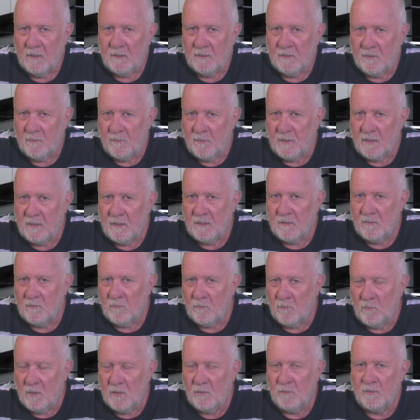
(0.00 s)
to be
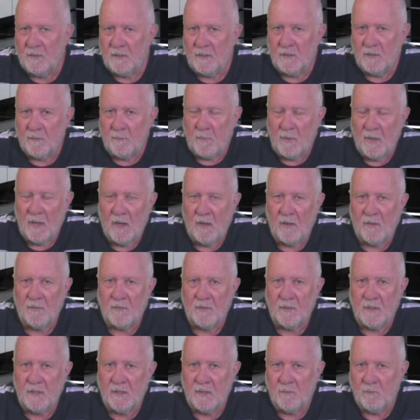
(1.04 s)
wielding the power
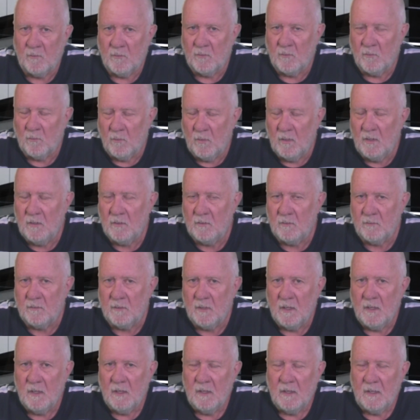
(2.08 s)
that he would wield
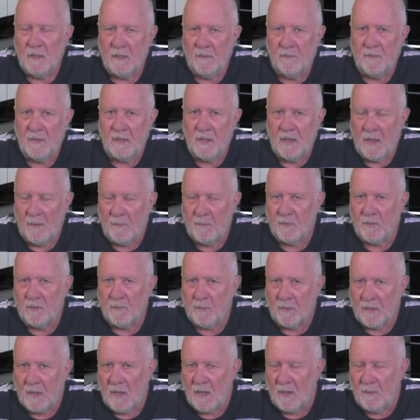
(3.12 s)
if he happened to
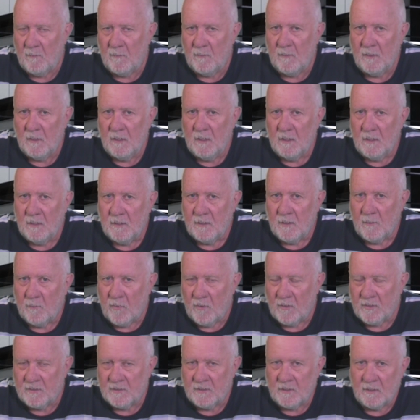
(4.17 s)
become the
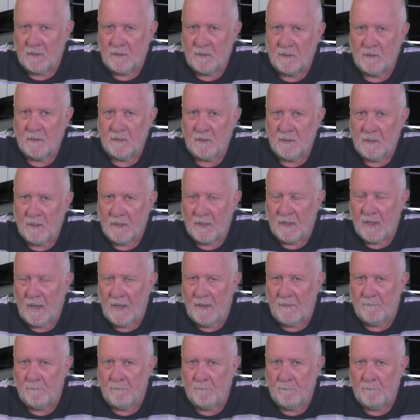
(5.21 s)
president again.